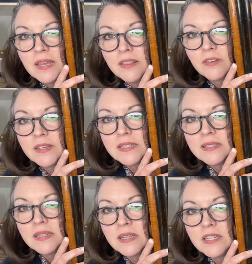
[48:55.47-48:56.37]
There is
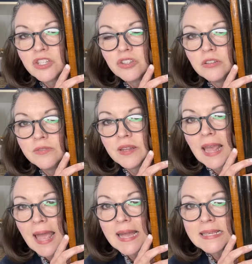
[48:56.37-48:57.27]
the initial of an
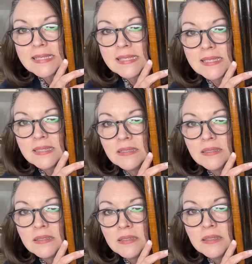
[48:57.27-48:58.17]
S,
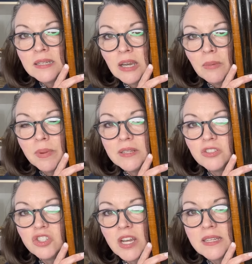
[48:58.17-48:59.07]

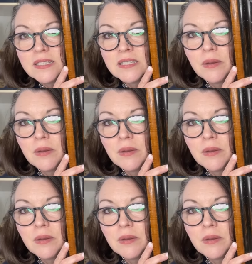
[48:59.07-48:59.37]
but just